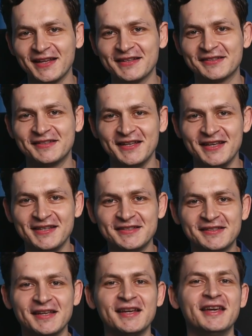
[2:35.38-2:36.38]
lens
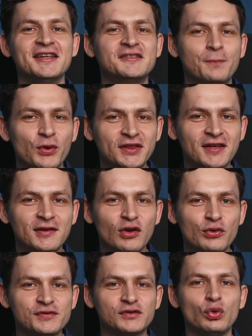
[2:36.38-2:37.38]
sees is pretty
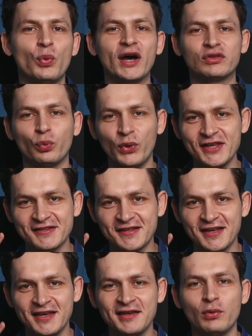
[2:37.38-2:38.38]
close to what we
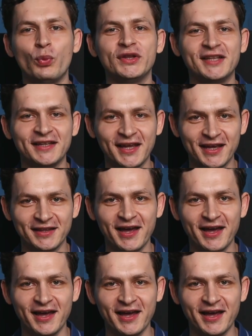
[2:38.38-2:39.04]
see with the naked